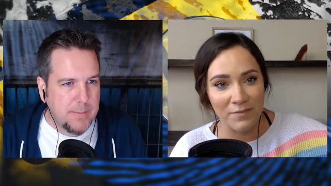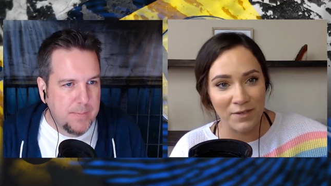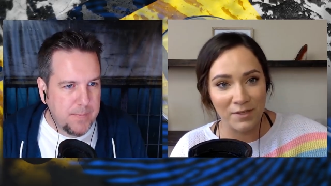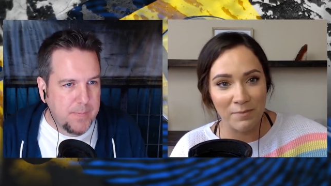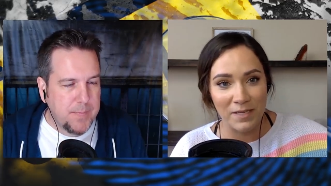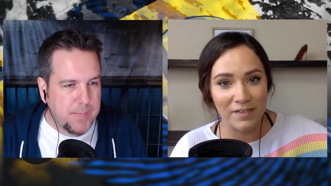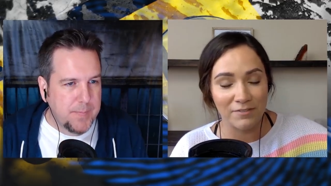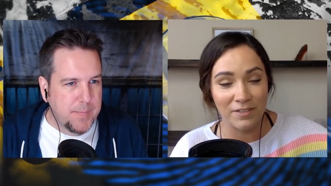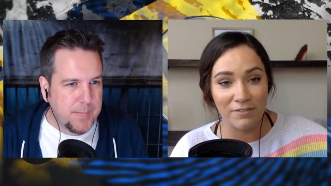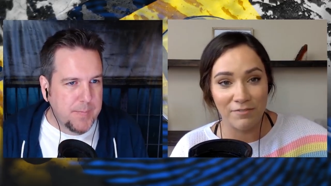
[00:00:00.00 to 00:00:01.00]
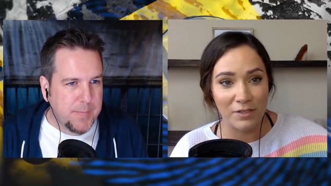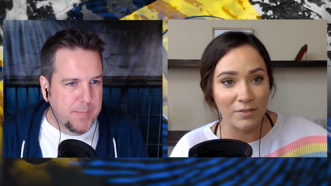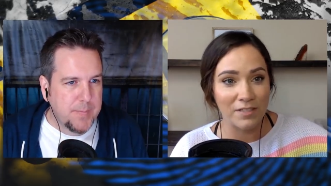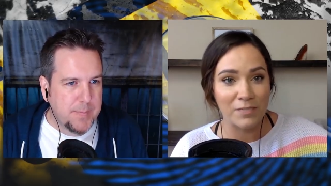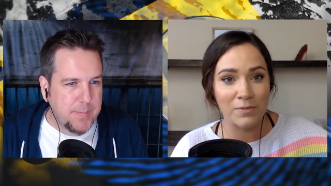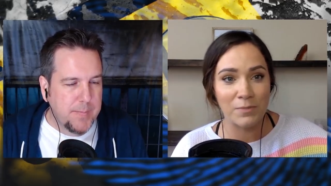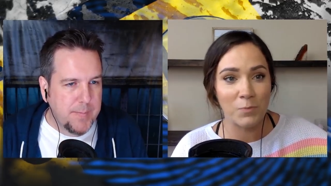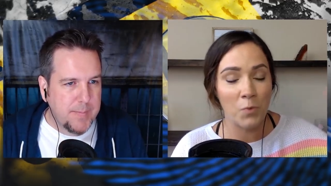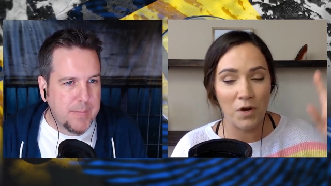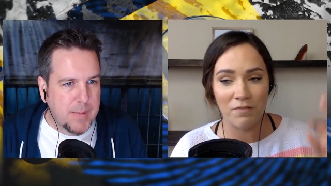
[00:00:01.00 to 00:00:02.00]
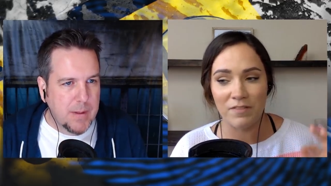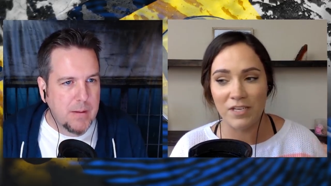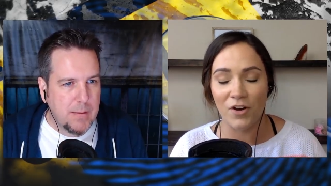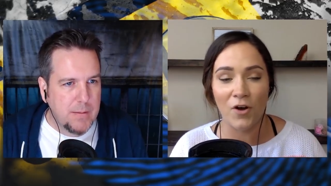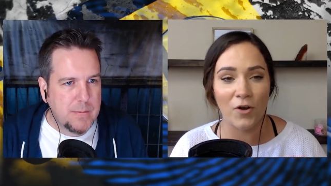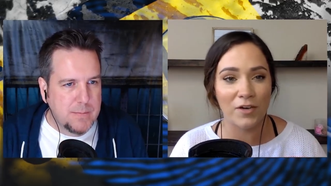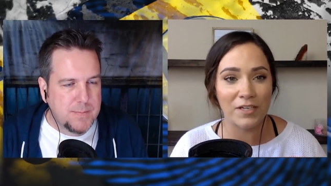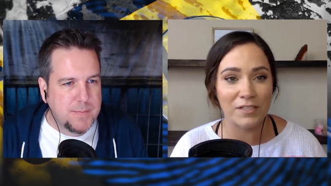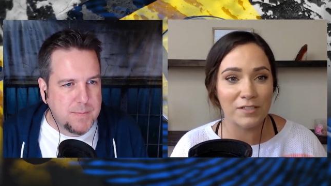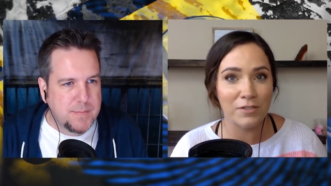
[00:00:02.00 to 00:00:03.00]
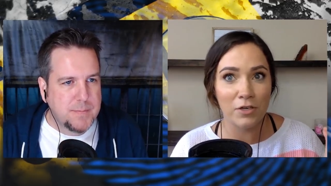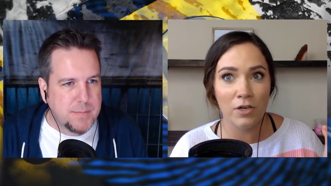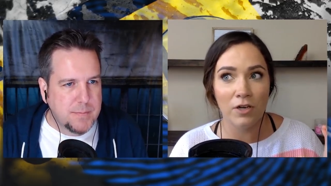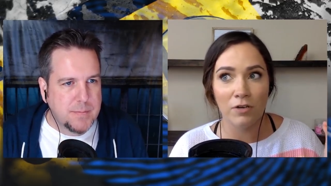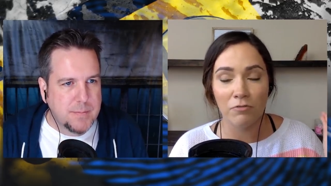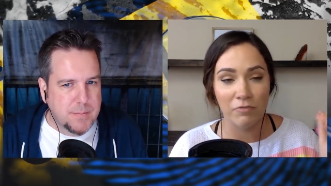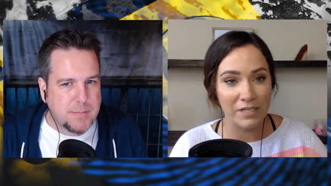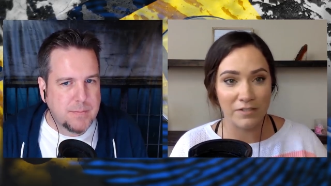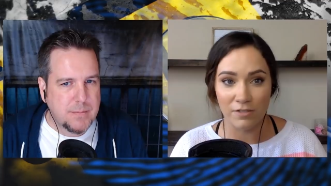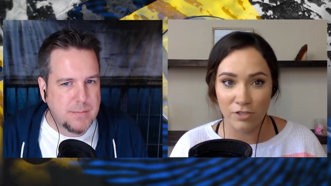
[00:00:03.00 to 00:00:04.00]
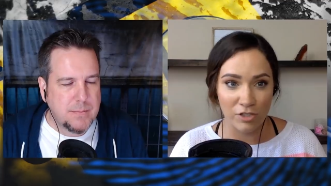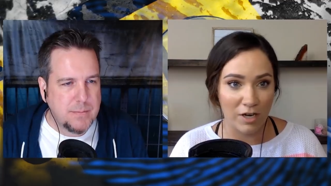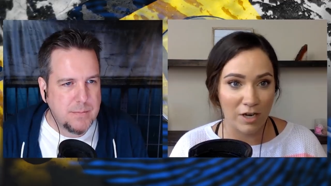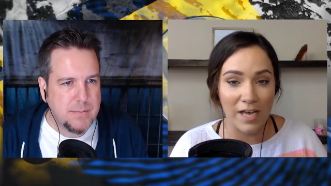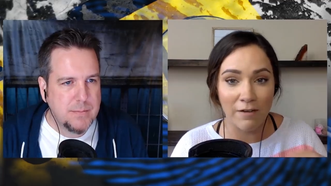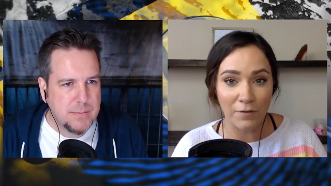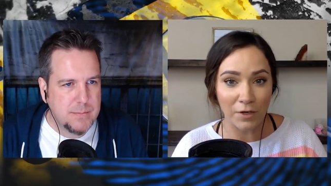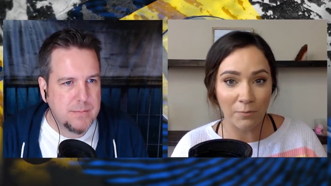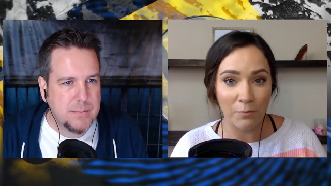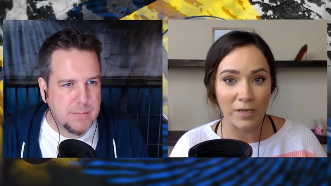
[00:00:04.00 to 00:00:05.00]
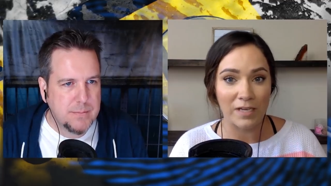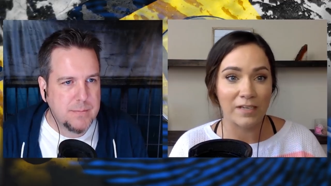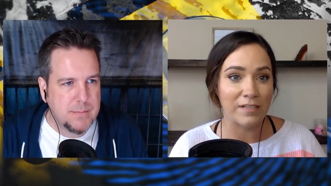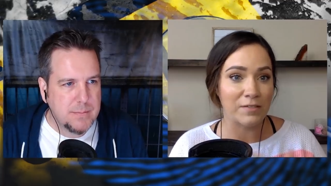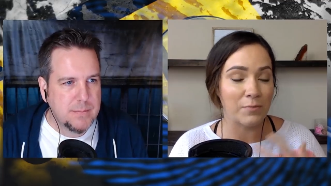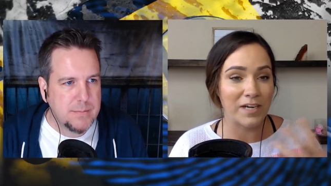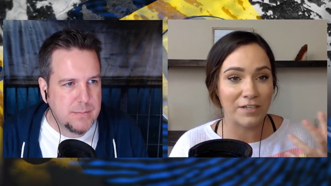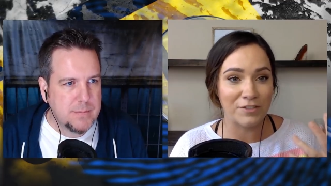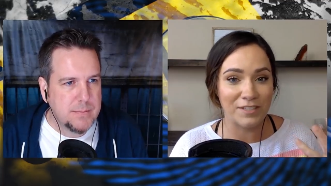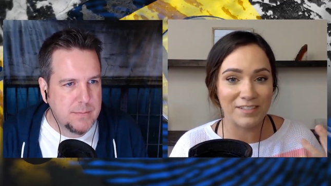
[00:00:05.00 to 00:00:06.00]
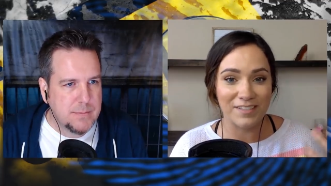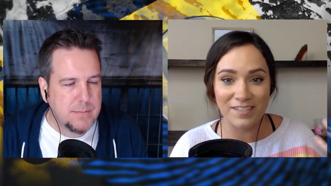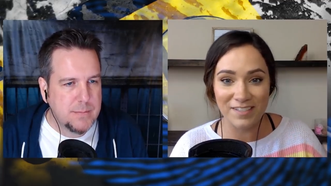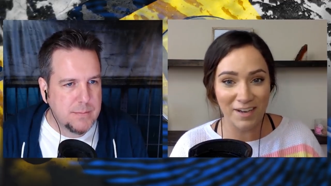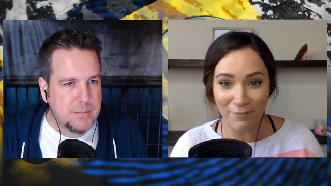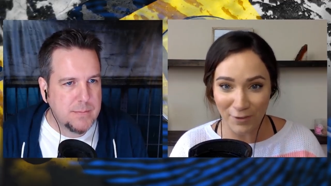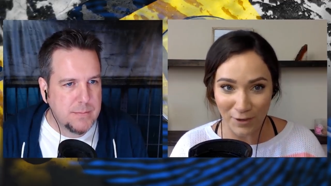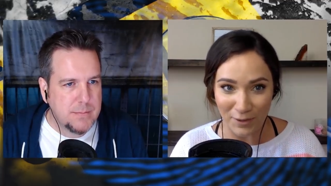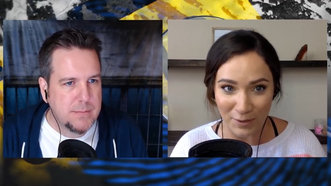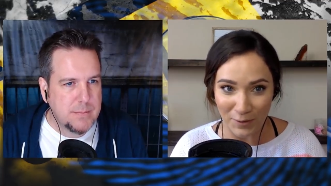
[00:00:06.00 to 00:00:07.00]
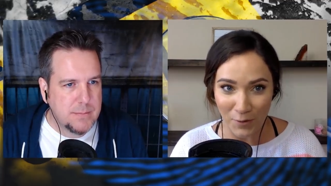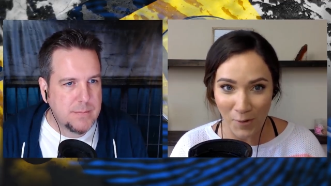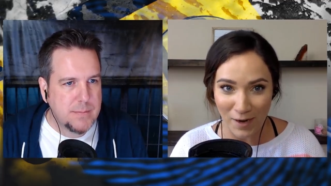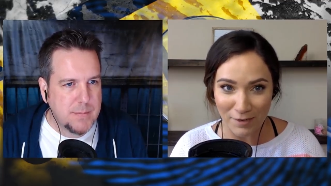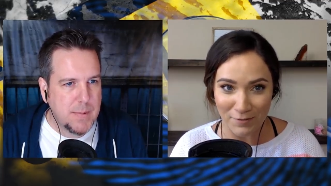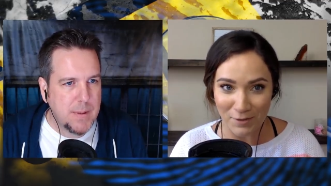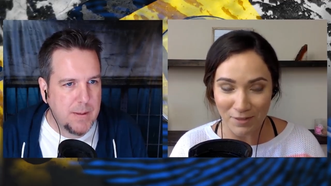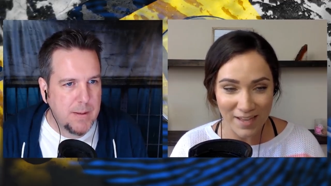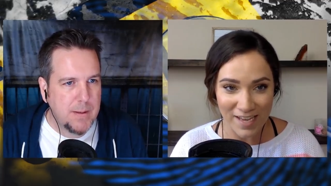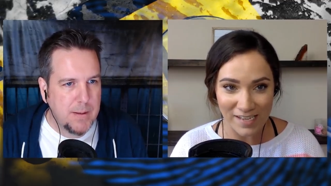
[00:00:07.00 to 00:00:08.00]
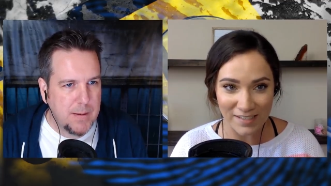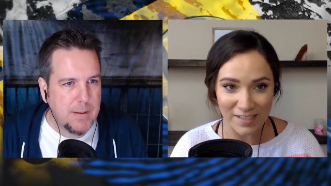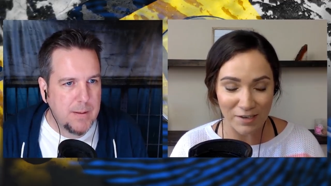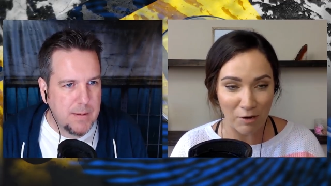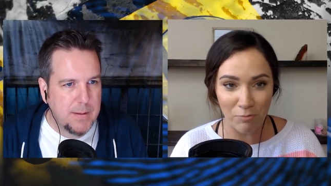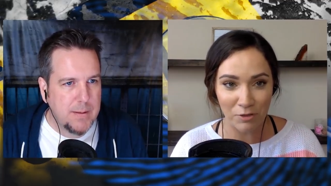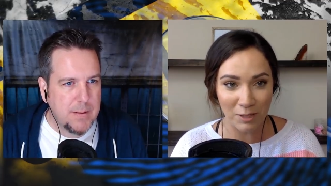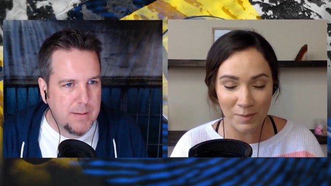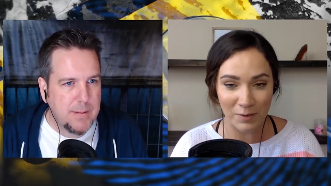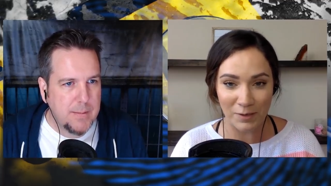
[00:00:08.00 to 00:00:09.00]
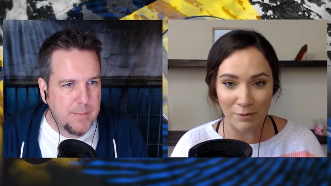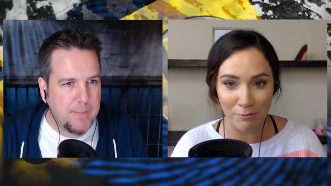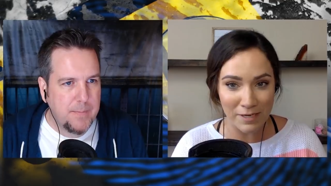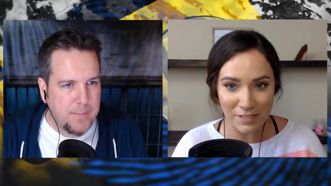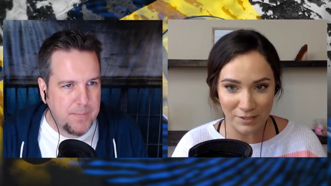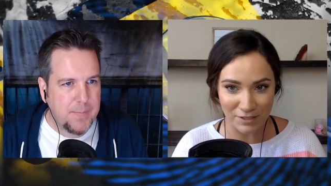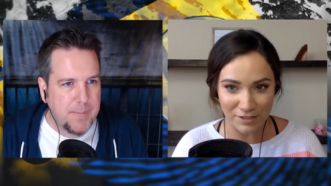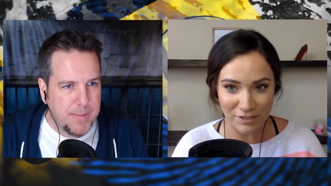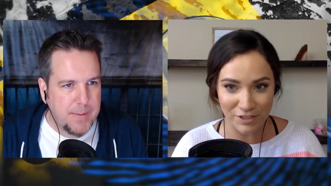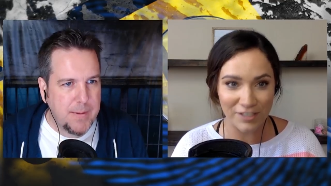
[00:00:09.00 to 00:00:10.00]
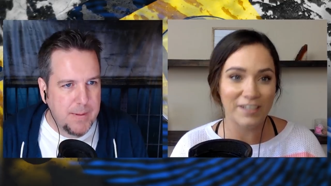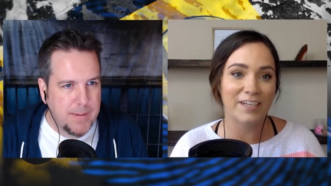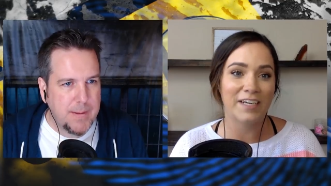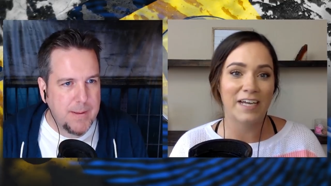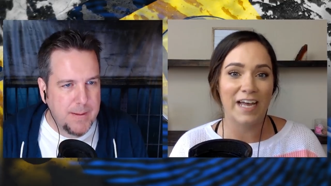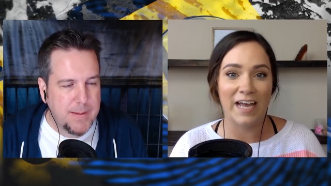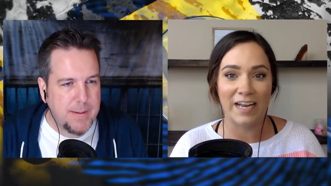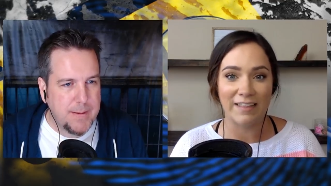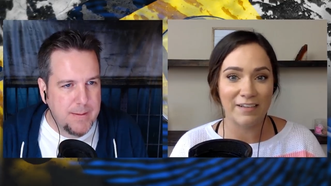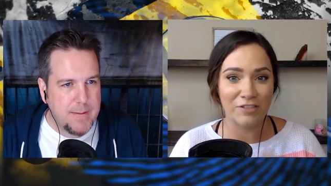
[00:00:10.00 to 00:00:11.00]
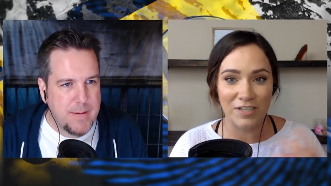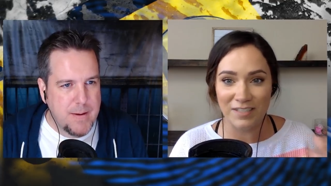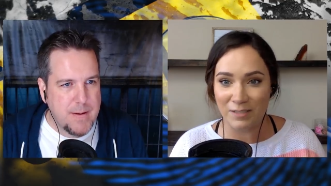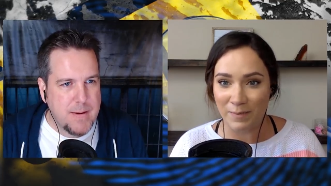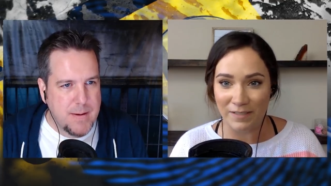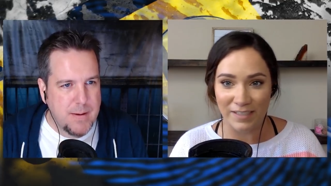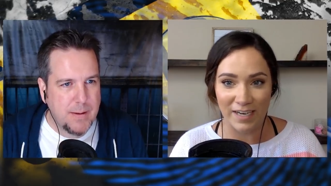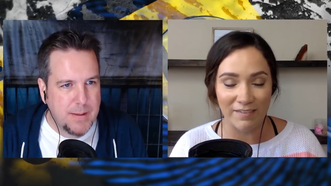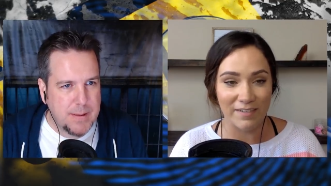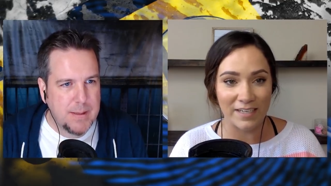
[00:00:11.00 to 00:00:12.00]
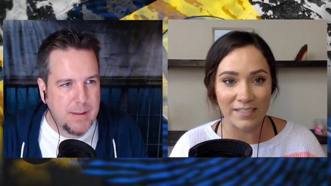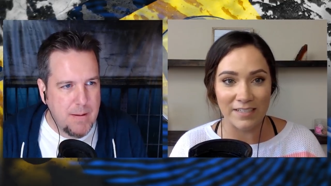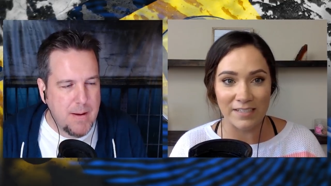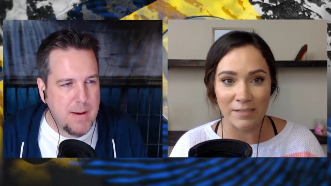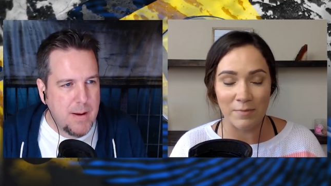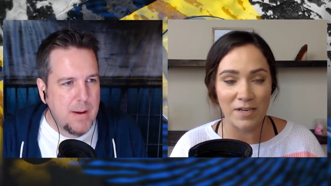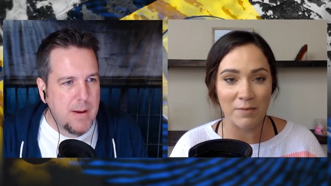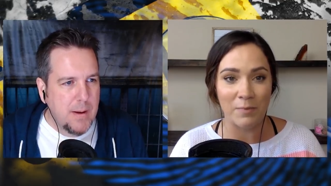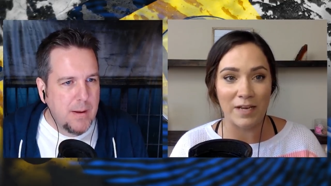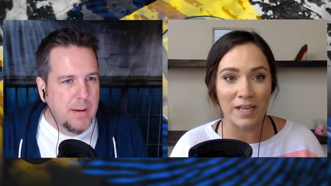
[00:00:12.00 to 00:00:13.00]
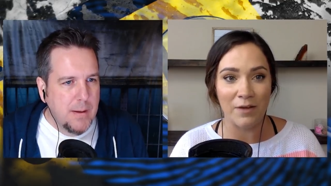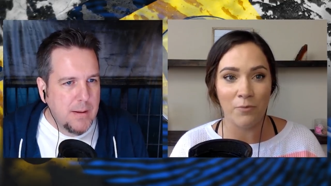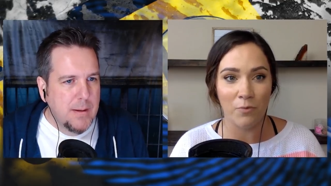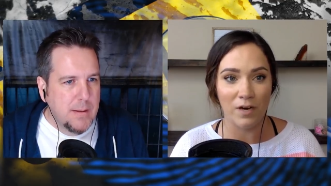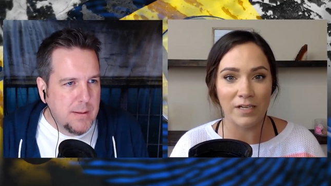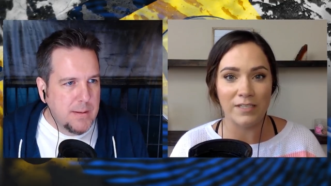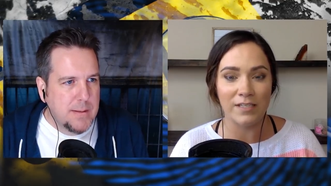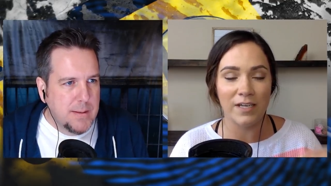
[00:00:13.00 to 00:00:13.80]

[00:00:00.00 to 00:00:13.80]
Speaker 1: to be out of left field. This was one of the hardest research jobs ever because we actually discovered quite a few things in our preliminary research and I think John's about to kind of get into this in a minute, but it was